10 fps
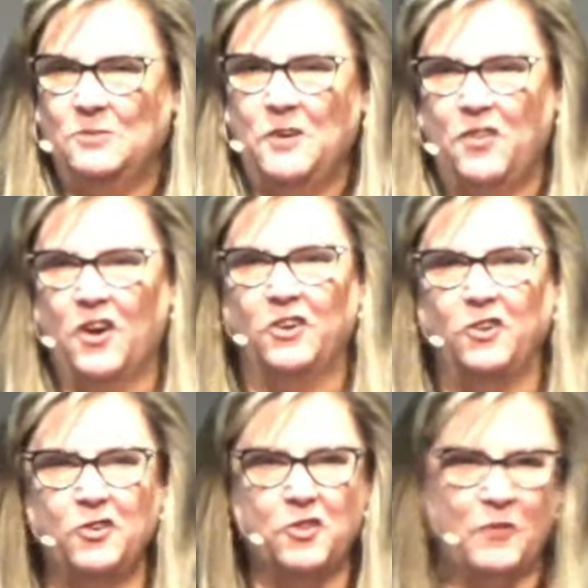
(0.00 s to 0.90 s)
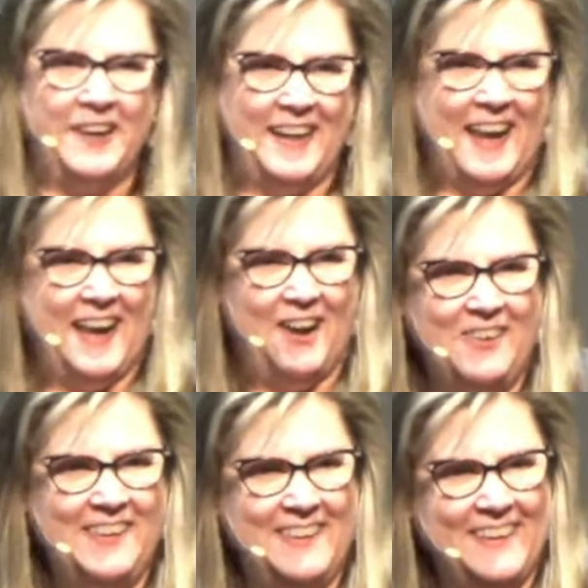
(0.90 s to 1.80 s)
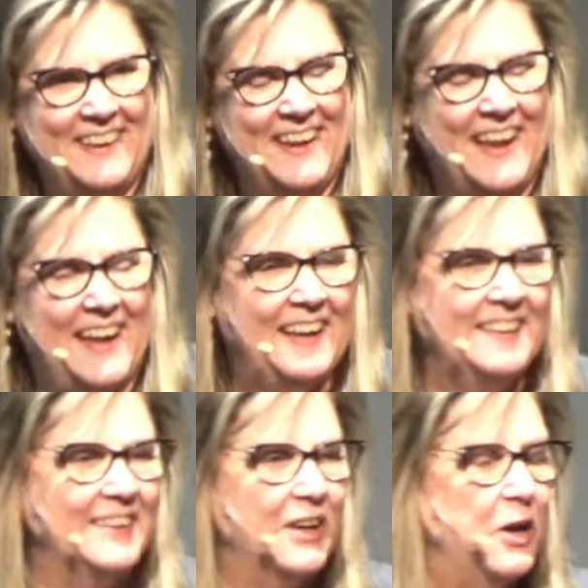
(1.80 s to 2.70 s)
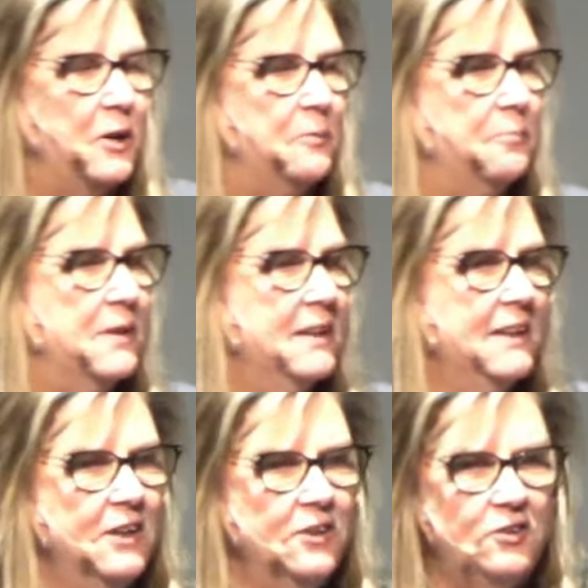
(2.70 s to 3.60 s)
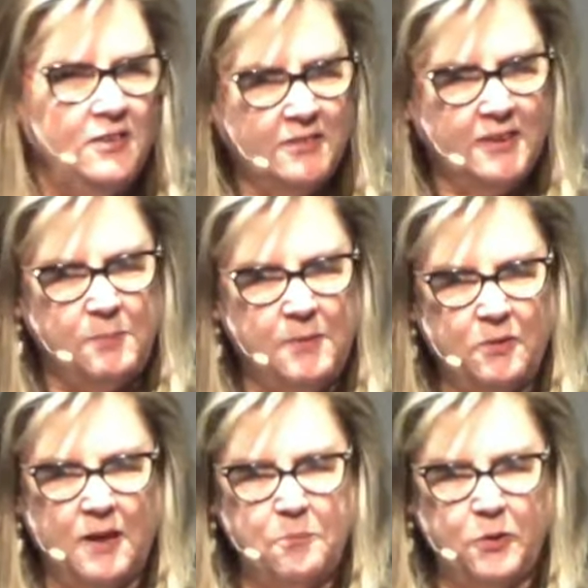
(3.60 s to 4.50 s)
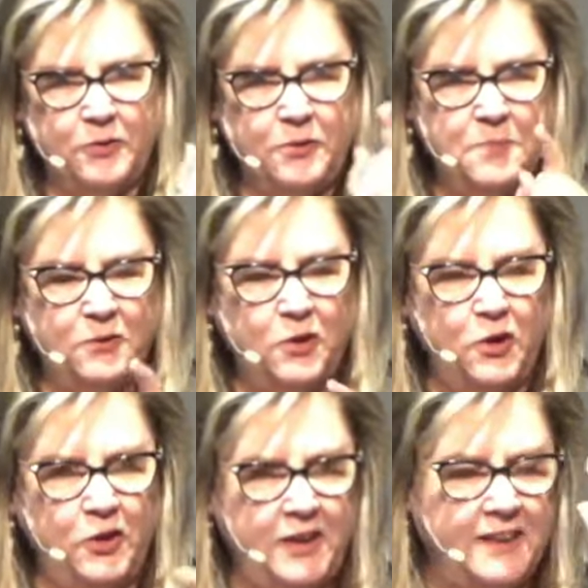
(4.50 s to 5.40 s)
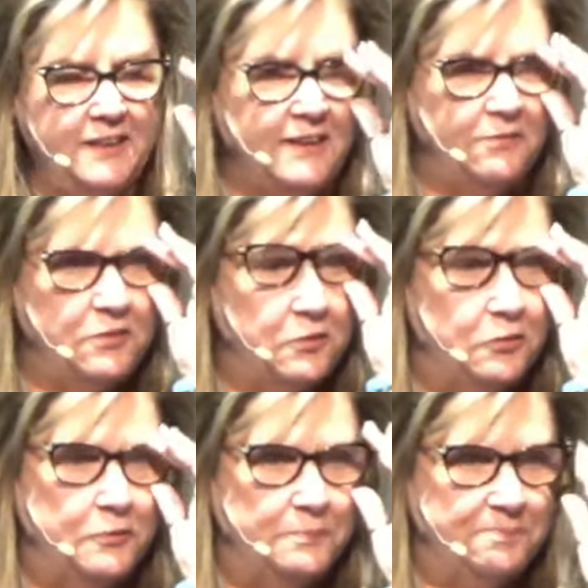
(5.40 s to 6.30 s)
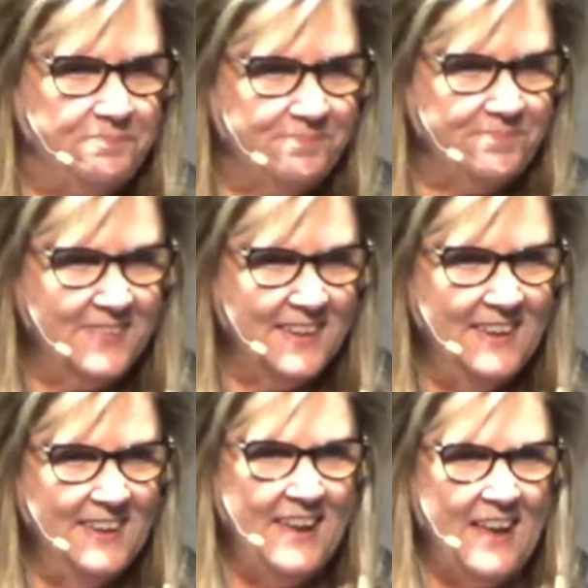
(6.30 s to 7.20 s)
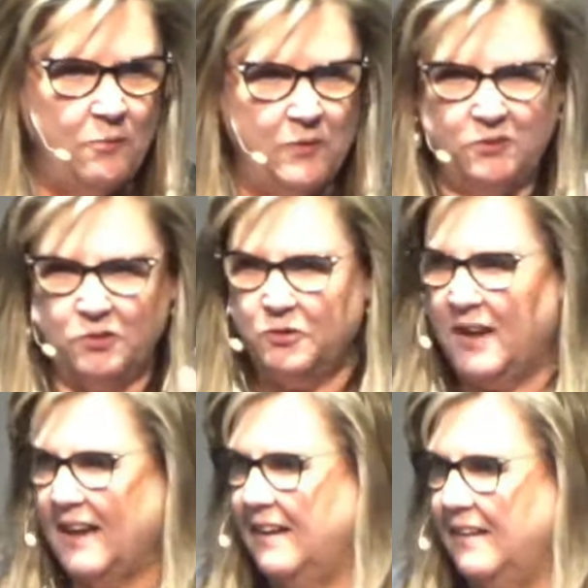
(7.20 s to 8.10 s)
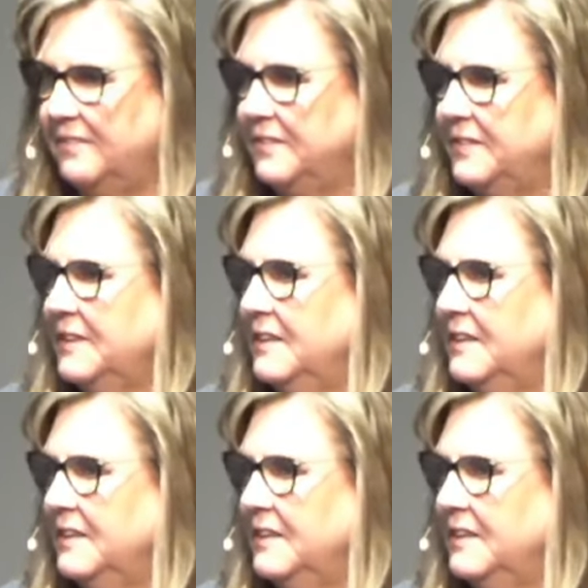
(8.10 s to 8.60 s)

in with our youth right now, and she's going to be going on maternity leave soon. And we do have